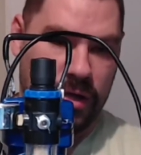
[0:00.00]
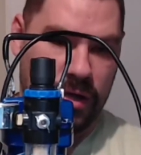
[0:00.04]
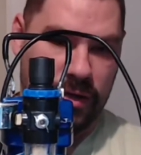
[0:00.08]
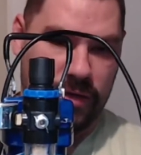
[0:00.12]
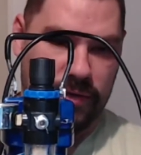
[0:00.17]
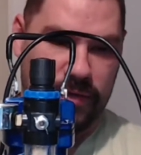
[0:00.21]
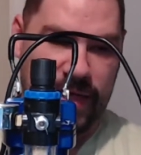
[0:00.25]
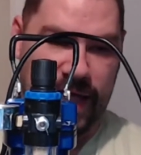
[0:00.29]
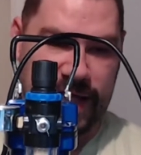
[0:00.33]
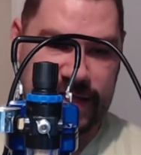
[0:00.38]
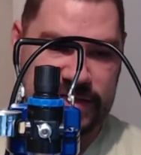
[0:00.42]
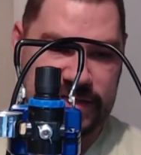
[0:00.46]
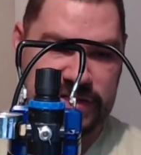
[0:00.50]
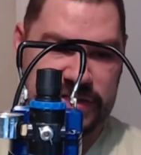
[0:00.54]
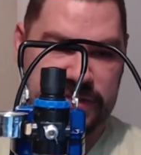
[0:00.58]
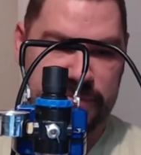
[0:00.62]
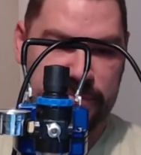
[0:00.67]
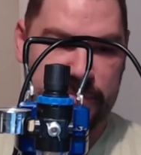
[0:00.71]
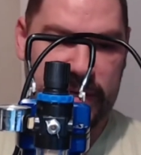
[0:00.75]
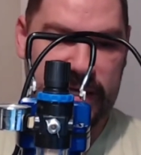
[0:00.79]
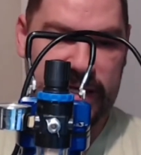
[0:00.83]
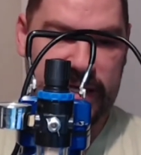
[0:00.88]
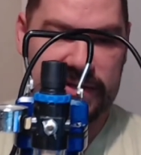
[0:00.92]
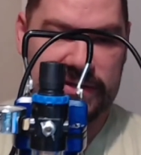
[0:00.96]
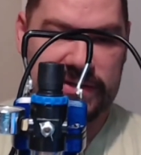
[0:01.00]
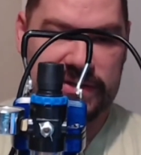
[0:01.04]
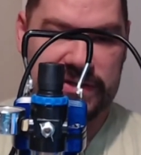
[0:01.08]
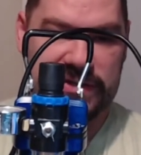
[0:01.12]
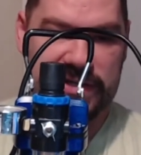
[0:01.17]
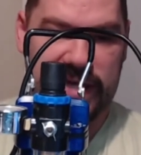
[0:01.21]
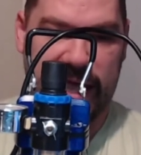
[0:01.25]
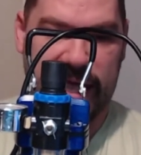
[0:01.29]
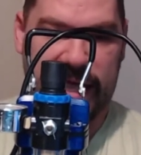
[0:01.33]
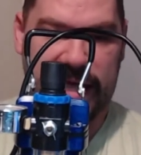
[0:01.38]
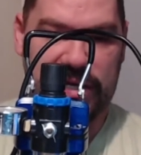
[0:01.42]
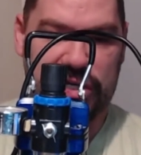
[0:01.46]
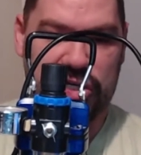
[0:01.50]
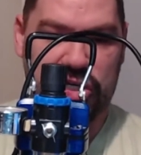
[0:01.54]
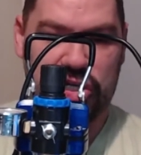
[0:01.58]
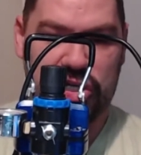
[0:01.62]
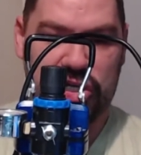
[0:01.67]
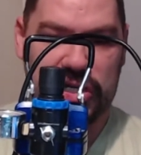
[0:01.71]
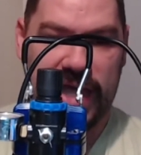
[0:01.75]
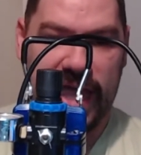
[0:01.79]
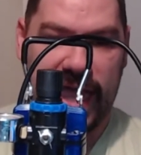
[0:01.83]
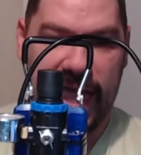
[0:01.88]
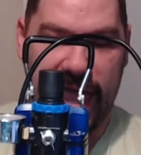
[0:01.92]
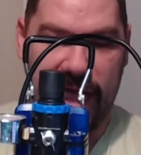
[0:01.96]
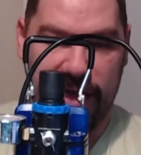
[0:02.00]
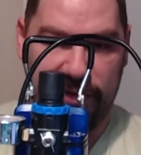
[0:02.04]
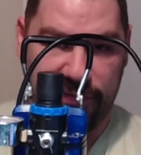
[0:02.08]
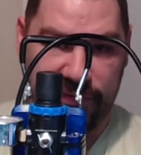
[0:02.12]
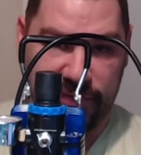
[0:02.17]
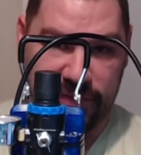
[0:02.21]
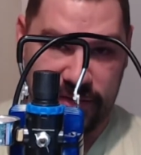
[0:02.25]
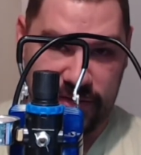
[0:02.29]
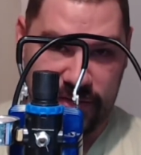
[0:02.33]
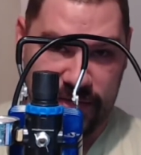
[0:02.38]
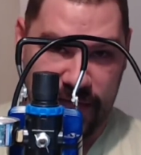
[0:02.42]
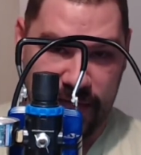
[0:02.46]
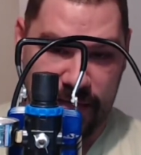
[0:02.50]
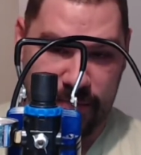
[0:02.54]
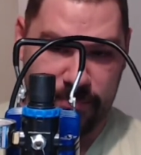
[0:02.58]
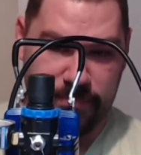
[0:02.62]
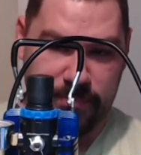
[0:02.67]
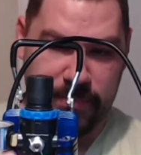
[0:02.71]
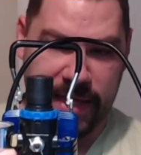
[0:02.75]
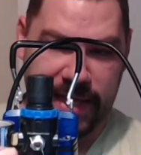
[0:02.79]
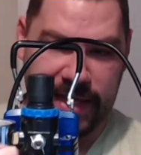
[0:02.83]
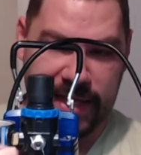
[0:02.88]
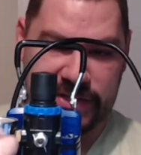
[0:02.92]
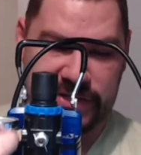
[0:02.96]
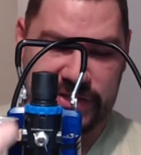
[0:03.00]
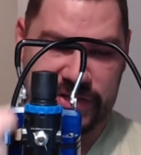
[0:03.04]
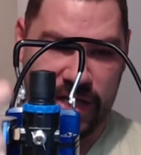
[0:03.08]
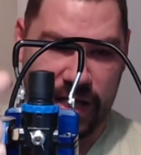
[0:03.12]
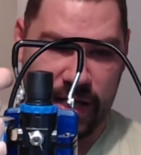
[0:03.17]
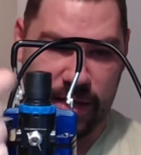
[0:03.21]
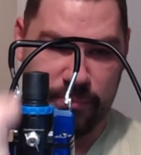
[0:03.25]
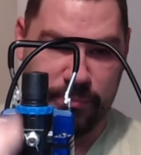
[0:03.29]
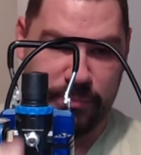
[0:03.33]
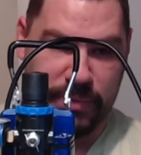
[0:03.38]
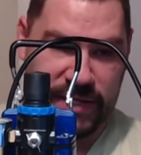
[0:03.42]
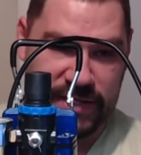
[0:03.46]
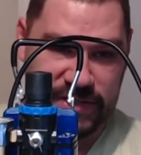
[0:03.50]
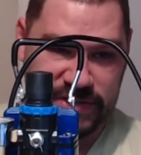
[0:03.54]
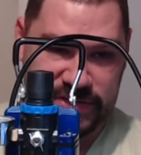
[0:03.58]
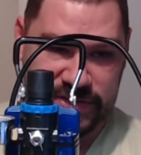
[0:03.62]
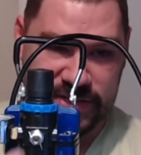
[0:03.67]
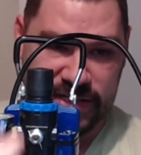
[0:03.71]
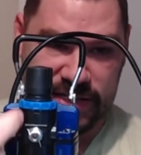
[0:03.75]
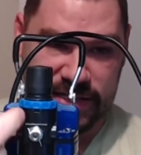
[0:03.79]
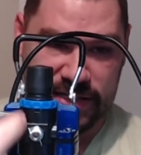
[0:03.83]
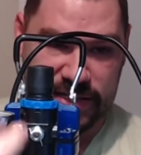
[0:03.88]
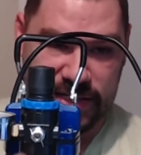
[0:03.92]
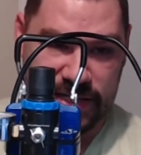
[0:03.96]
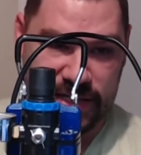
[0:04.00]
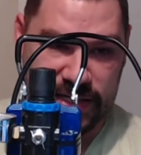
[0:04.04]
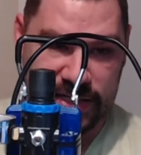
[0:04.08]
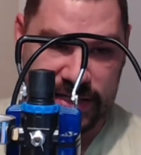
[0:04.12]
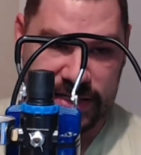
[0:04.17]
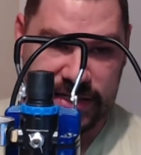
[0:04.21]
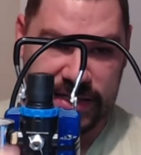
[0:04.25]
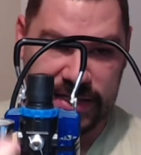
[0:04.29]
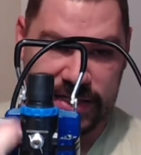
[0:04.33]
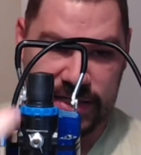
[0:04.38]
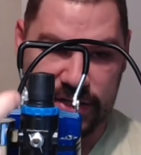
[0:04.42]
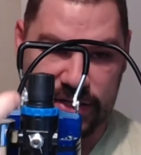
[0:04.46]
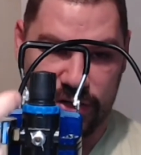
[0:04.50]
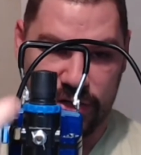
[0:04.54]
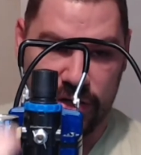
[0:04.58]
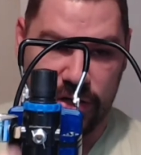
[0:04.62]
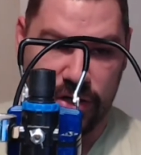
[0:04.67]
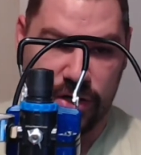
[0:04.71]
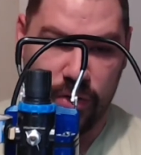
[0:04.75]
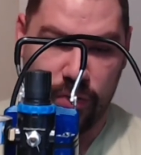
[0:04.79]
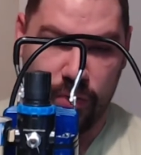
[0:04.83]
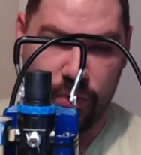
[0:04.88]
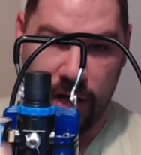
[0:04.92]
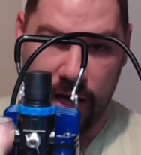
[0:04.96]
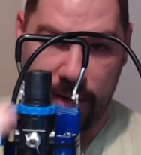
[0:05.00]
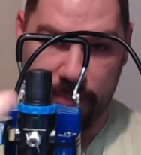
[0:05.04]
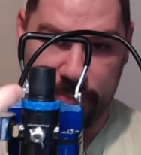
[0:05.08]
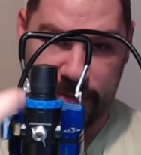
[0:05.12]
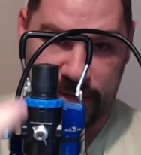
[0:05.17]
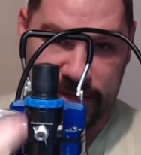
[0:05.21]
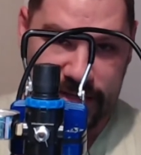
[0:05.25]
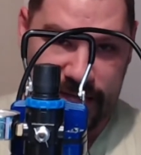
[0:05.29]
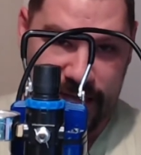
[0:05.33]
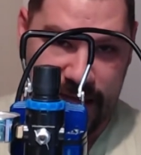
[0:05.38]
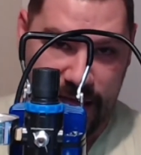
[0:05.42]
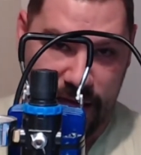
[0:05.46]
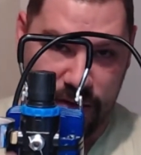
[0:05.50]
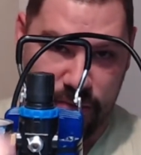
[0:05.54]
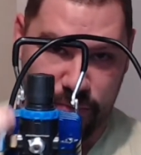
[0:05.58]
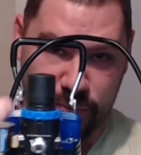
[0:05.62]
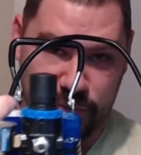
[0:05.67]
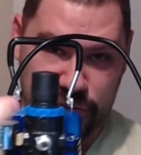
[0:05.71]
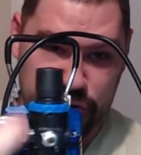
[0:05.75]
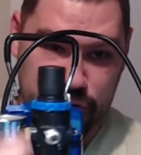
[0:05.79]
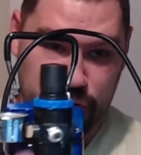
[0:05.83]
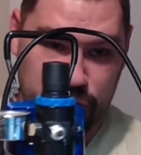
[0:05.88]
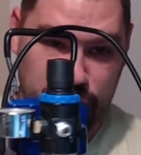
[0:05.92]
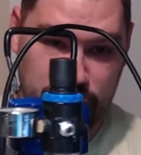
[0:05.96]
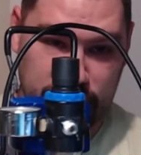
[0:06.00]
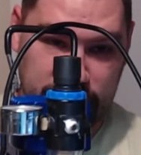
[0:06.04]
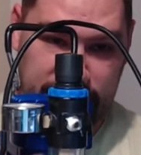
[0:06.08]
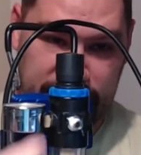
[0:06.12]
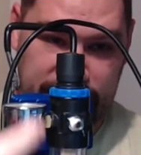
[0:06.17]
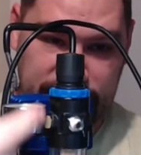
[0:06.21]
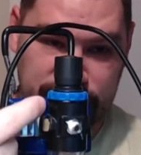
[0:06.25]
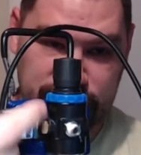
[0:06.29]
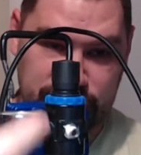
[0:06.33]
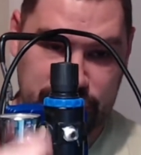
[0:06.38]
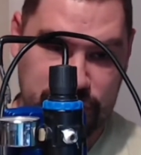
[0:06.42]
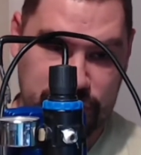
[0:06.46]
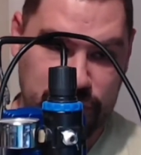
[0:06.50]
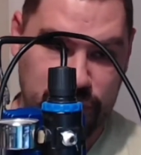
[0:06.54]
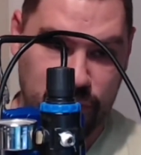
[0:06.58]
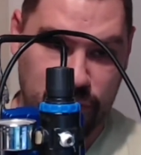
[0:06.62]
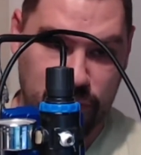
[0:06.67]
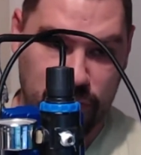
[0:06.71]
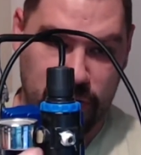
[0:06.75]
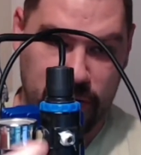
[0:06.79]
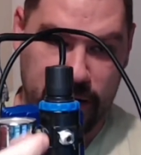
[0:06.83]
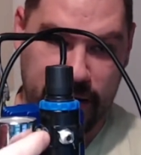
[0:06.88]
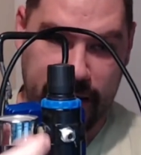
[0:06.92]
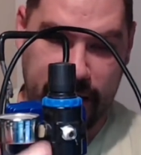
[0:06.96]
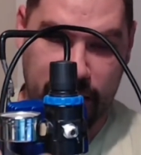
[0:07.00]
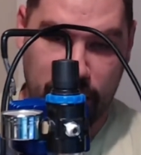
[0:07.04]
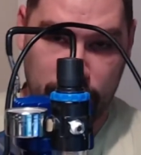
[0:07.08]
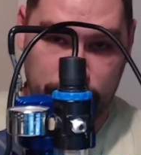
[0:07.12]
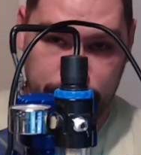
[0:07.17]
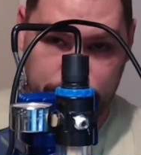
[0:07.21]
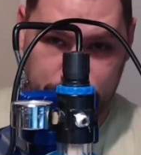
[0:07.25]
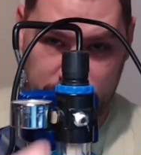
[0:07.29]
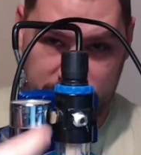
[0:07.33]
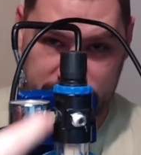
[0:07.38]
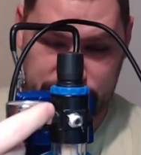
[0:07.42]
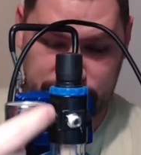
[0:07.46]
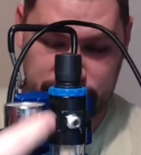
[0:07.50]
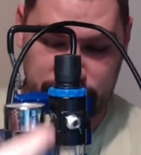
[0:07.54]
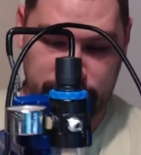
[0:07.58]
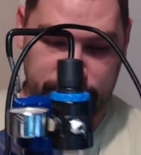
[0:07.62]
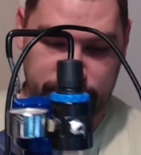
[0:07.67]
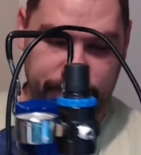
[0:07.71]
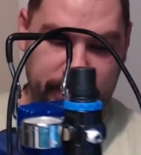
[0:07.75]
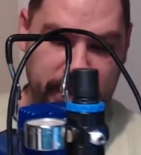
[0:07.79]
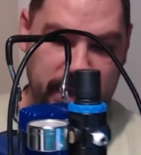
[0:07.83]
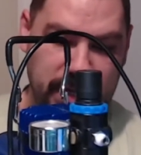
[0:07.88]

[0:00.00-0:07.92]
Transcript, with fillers: That spins a shaft that makes a piston in here go up and down, which creates your air pressure.